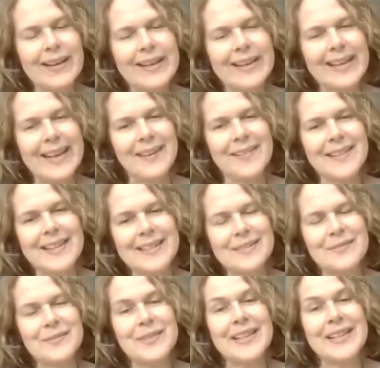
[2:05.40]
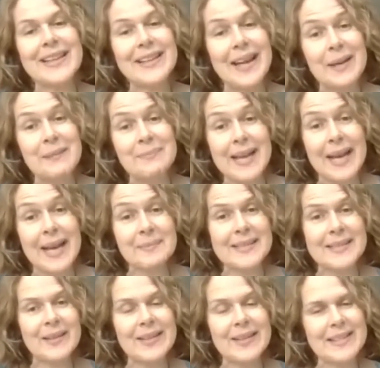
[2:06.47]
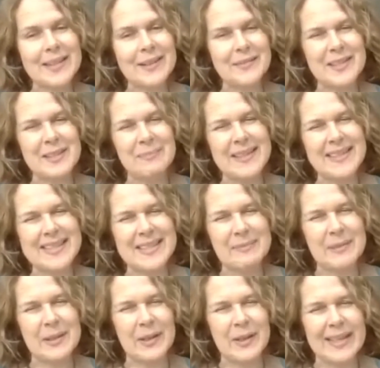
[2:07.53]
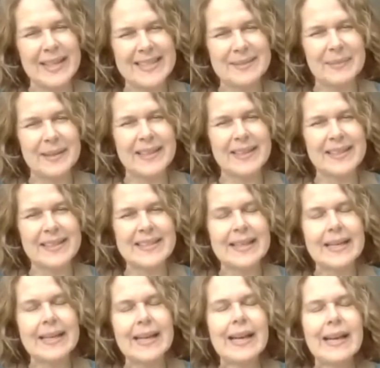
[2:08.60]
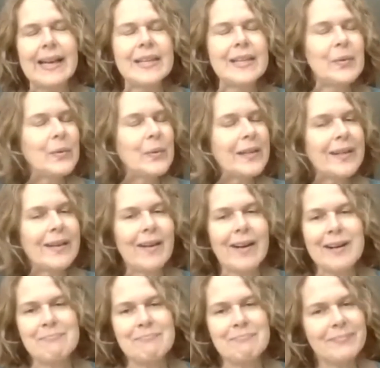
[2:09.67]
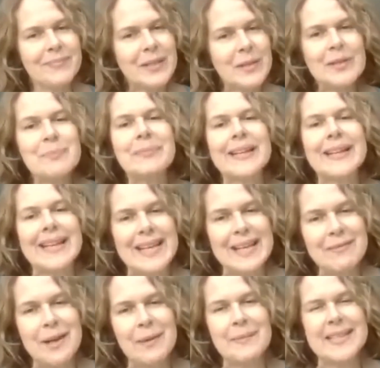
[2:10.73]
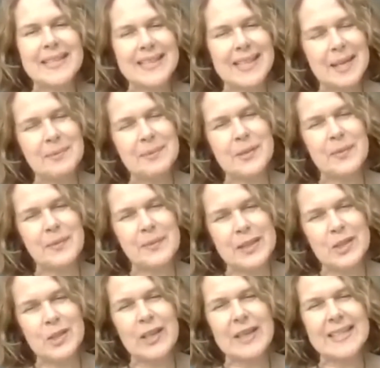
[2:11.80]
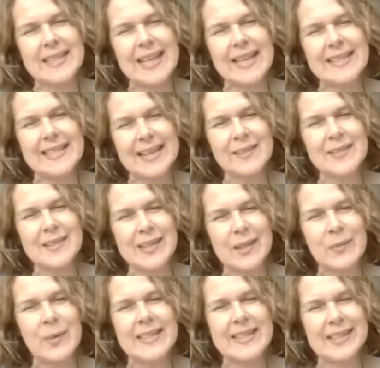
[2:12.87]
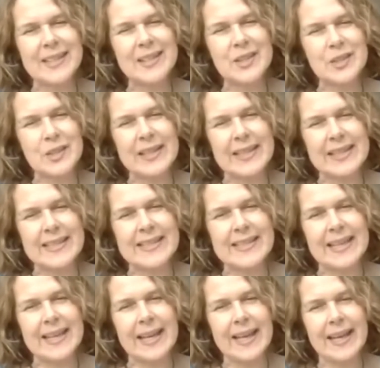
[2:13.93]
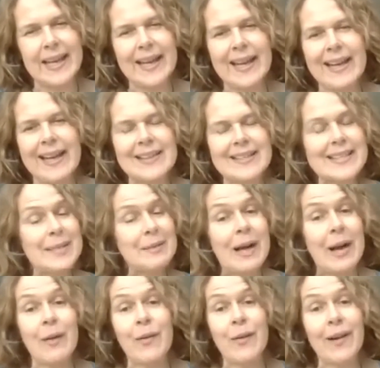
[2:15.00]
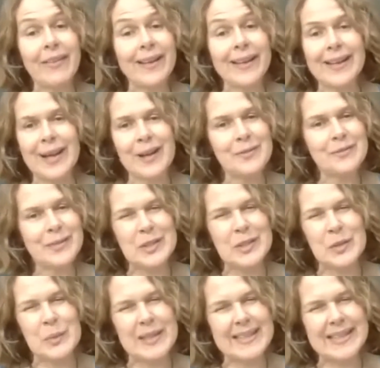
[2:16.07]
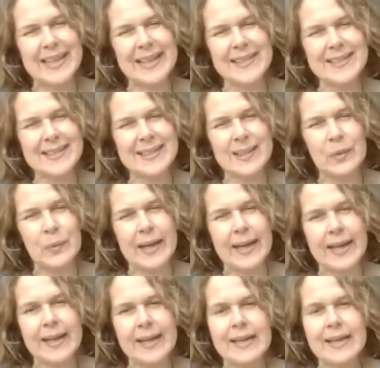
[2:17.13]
hi Karen. I'm absolutely chuffed to bits, to be honest, because you wouldn't believe how many times we've been trying to get down to the West Country this year, and somehow or other COVID always gets in the way.